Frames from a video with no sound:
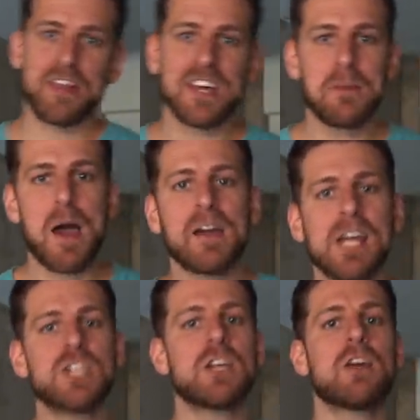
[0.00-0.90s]
Think
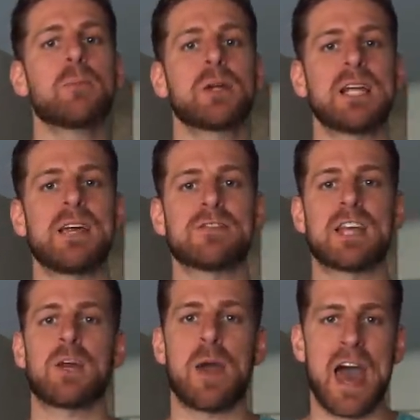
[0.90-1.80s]
about each of your beliefs
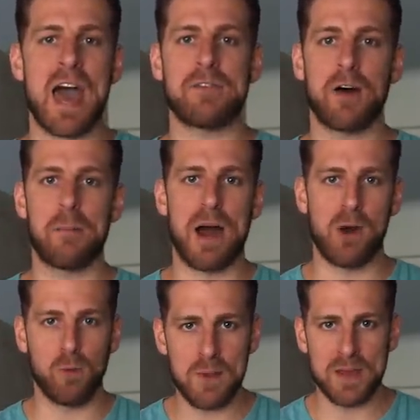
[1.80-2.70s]
that you have
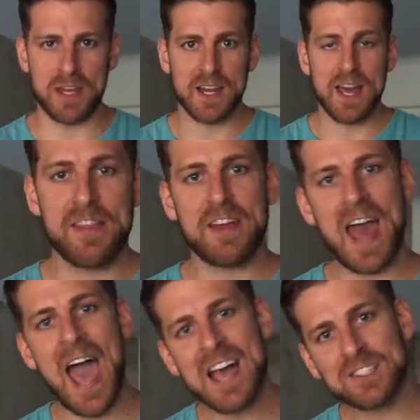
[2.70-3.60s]
about women. Then
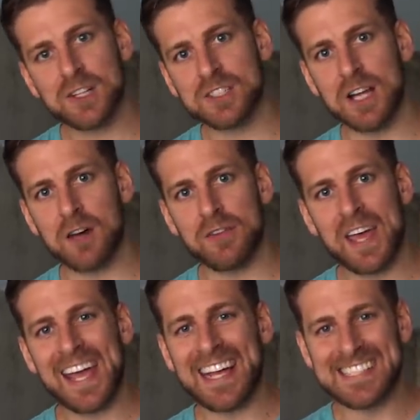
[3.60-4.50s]
ask yourself,
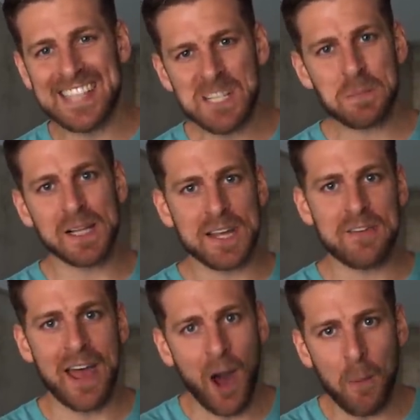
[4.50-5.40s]
is this
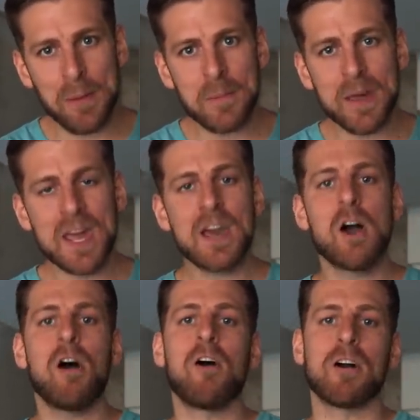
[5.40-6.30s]
belief helping me
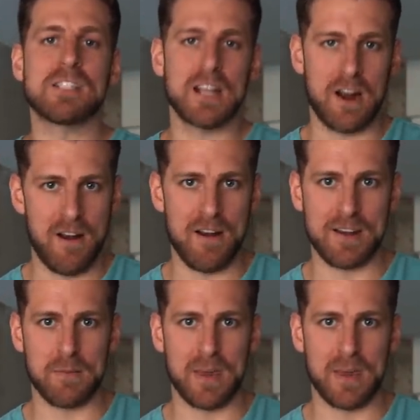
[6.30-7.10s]
or is it hurting